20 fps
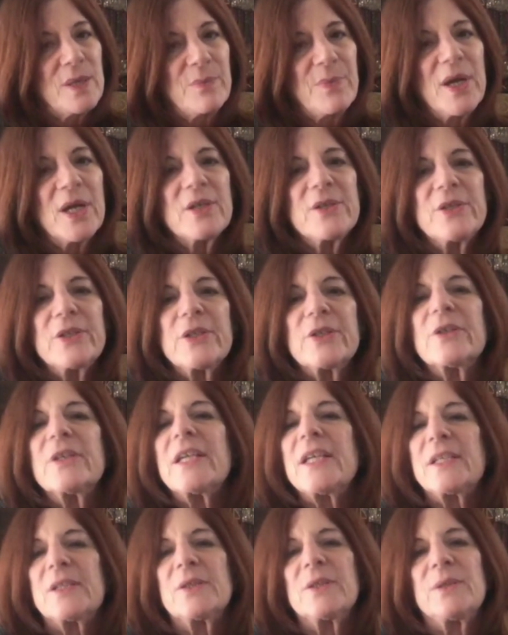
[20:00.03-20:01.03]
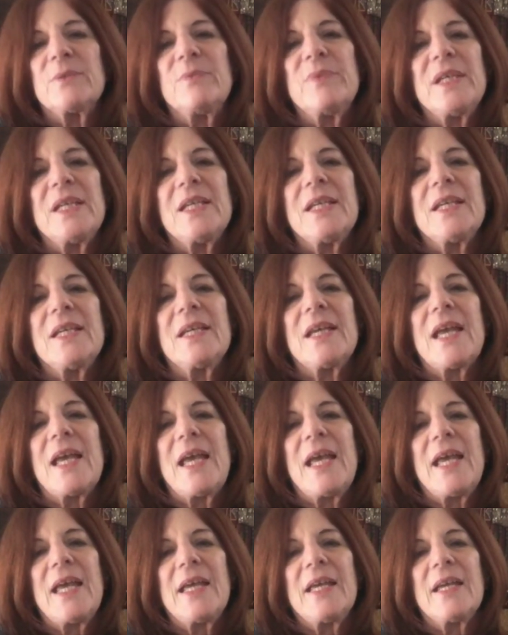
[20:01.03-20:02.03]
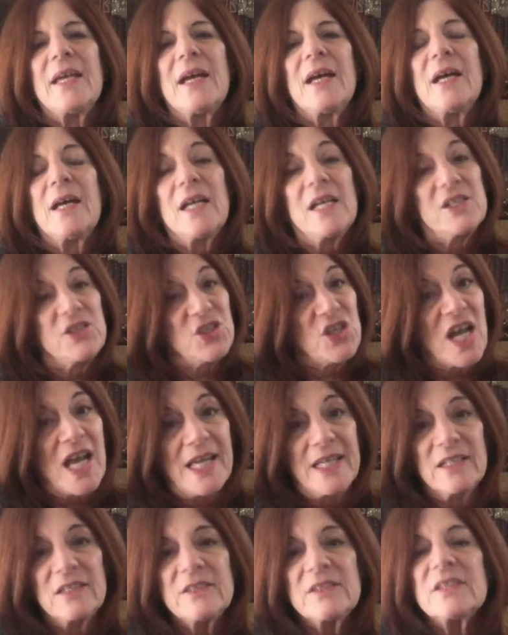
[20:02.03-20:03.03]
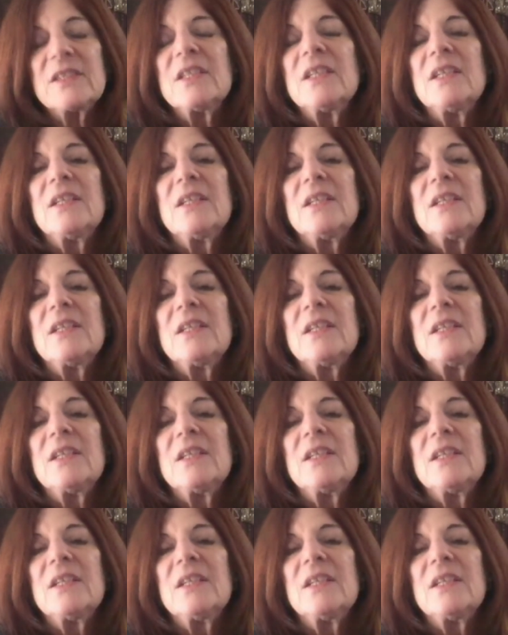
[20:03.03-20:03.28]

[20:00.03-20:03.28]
a partner, it could be a child